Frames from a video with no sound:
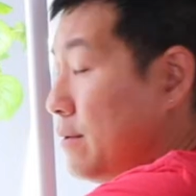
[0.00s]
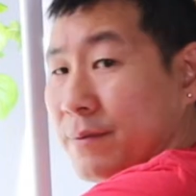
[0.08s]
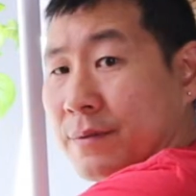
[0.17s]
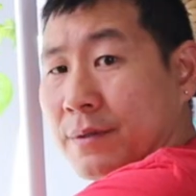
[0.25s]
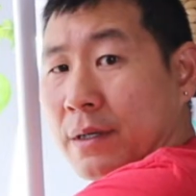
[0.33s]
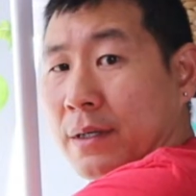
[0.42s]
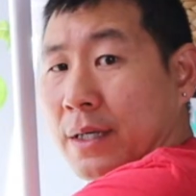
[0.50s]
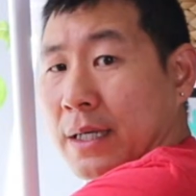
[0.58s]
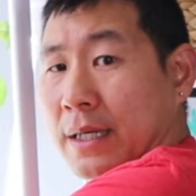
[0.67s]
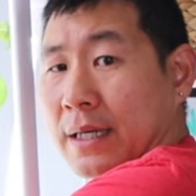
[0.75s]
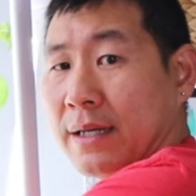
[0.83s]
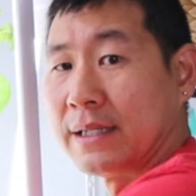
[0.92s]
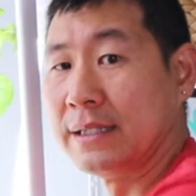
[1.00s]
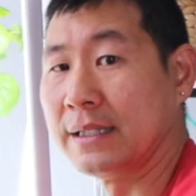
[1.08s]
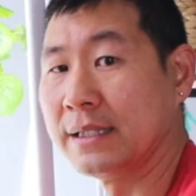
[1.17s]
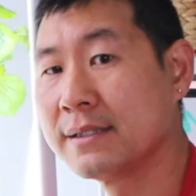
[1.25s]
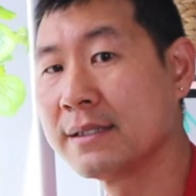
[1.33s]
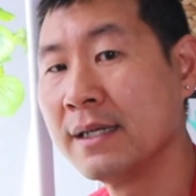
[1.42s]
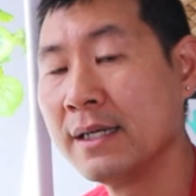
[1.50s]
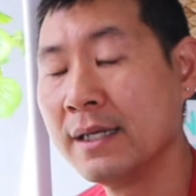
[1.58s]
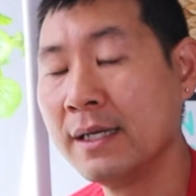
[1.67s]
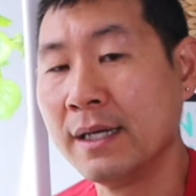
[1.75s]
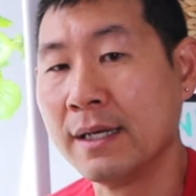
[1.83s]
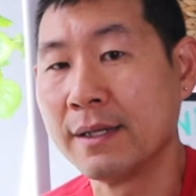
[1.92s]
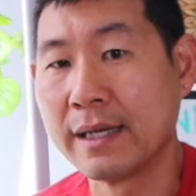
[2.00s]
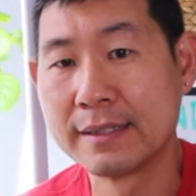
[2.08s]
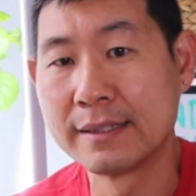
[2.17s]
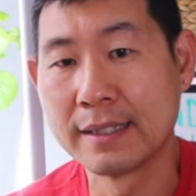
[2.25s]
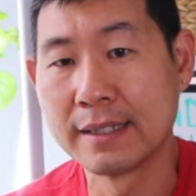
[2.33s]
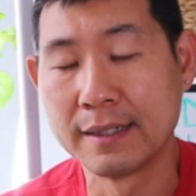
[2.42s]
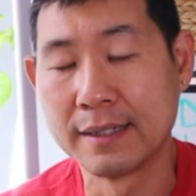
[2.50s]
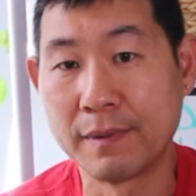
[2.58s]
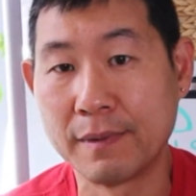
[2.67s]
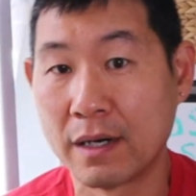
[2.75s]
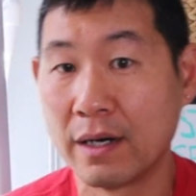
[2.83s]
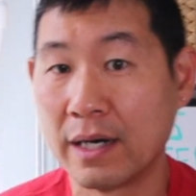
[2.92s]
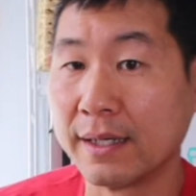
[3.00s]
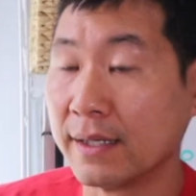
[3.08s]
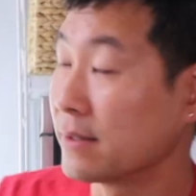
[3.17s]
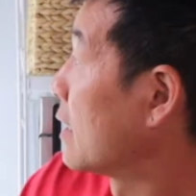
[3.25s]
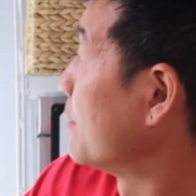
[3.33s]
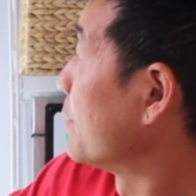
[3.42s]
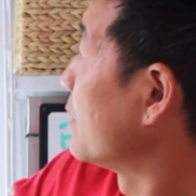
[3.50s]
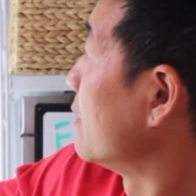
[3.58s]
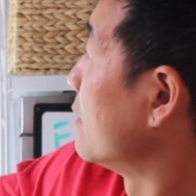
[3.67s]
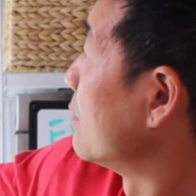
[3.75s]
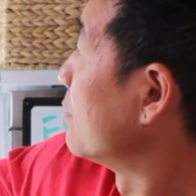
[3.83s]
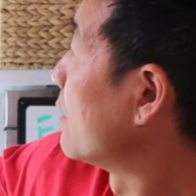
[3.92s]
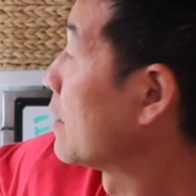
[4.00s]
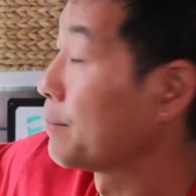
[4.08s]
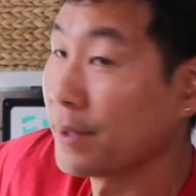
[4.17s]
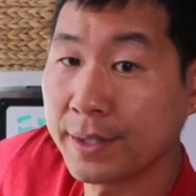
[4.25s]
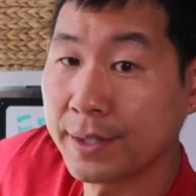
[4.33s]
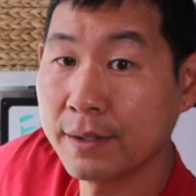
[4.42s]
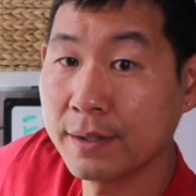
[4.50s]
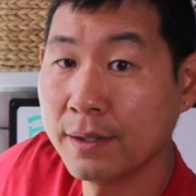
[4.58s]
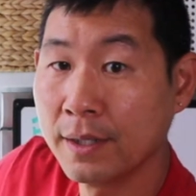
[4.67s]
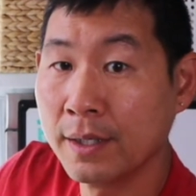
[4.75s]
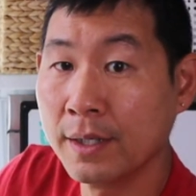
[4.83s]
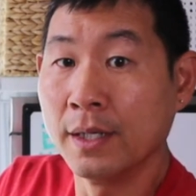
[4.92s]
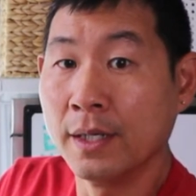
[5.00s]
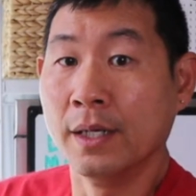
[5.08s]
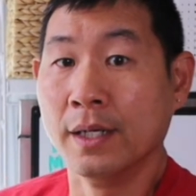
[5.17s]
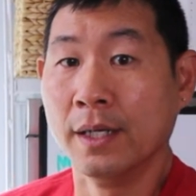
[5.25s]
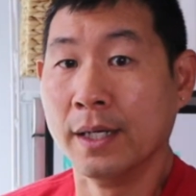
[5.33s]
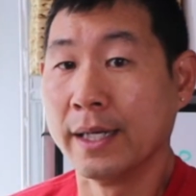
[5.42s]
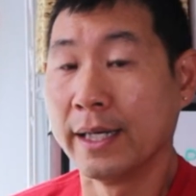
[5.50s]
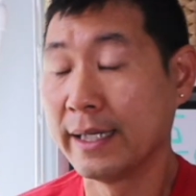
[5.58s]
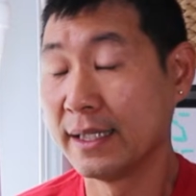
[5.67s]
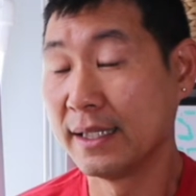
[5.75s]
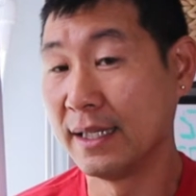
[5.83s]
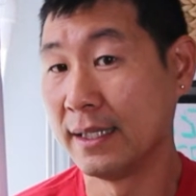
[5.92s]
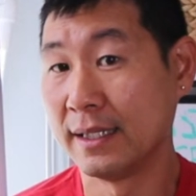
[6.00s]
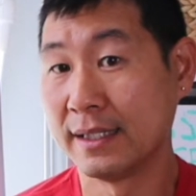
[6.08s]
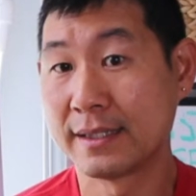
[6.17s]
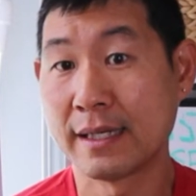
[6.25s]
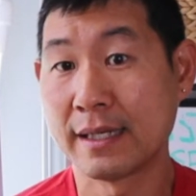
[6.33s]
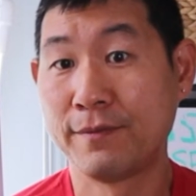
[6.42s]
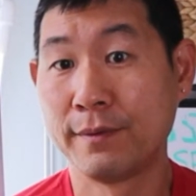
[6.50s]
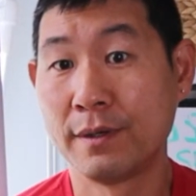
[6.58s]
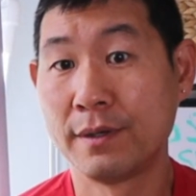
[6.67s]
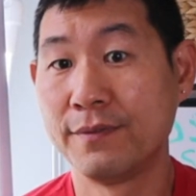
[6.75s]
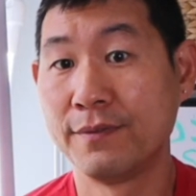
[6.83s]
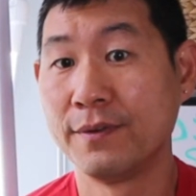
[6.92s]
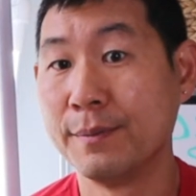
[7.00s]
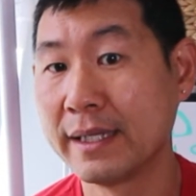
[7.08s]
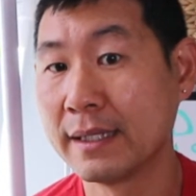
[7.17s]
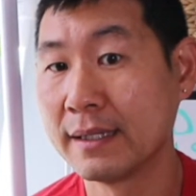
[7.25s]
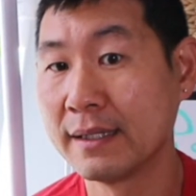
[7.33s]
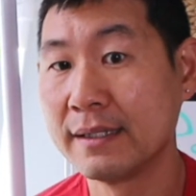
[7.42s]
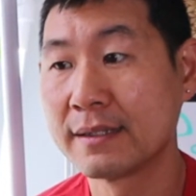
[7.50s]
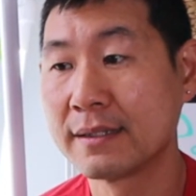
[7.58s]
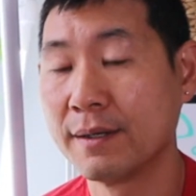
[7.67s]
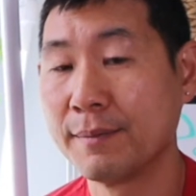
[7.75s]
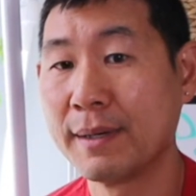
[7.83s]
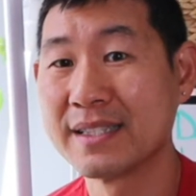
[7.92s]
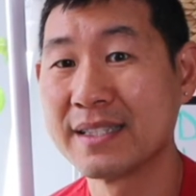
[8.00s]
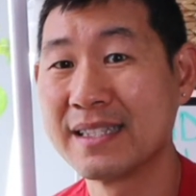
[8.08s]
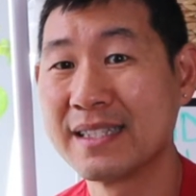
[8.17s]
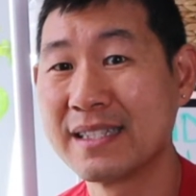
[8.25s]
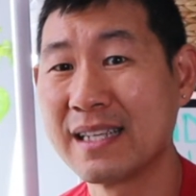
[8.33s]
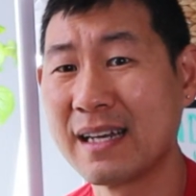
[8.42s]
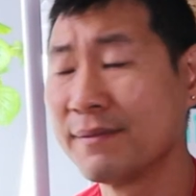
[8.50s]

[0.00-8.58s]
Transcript: LEDs, that are on a timer right up in here. And it's set for me at least about 7, what is